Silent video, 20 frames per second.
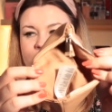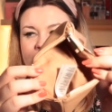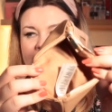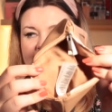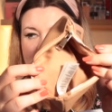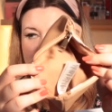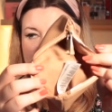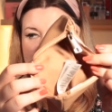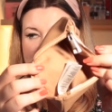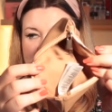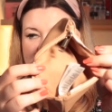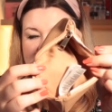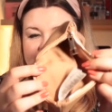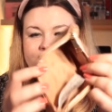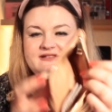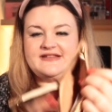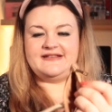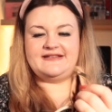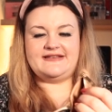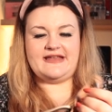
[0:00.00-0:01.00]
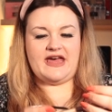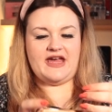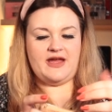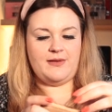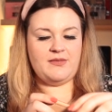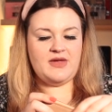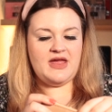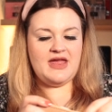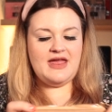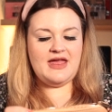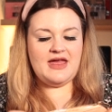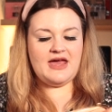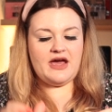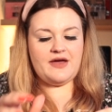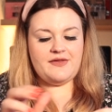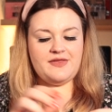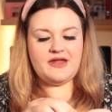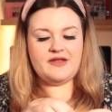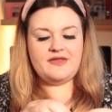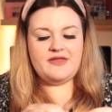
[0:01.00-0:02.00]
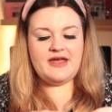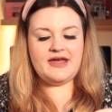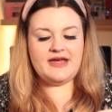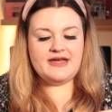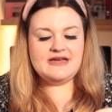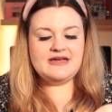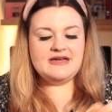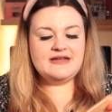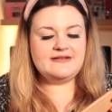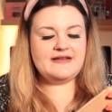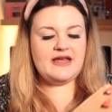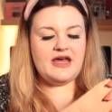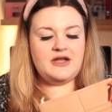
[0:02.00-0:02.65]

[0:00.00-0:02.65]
yeah just the same and then there is